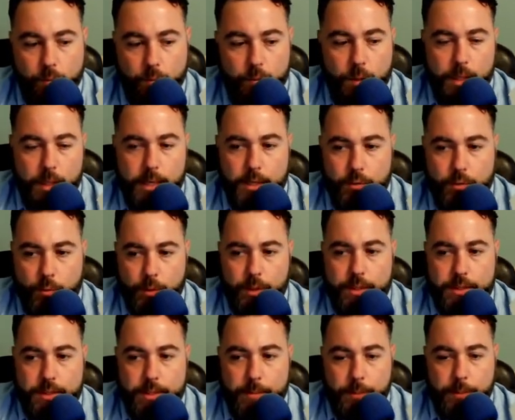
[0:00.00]
is
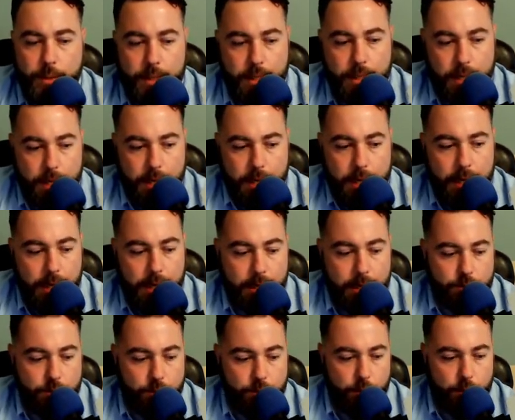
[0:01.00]
really simply
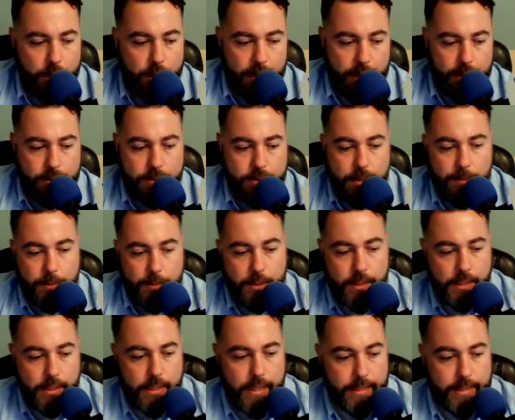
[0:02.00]
I
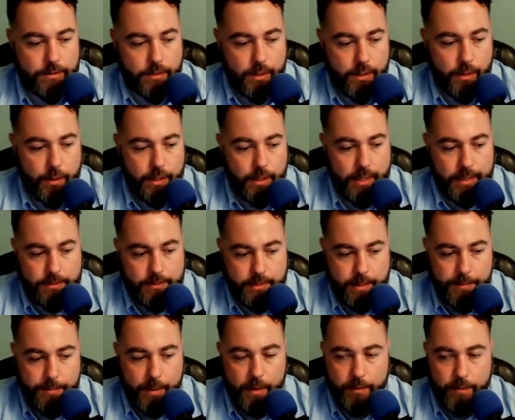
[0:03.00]
typically like to go to the next
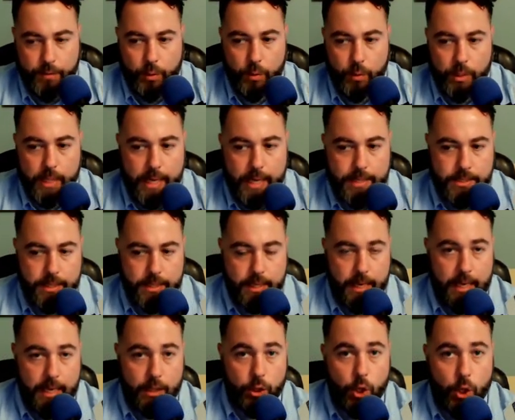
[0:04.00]
step of utilizing
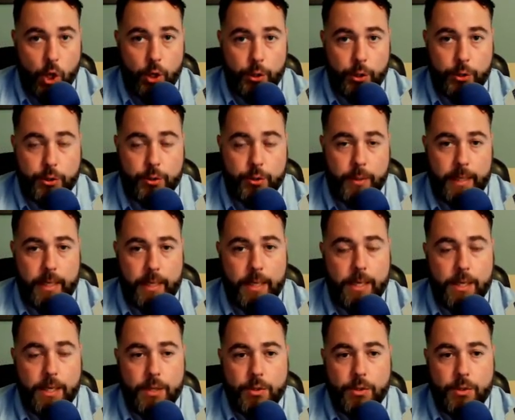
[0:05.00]
a longer treat.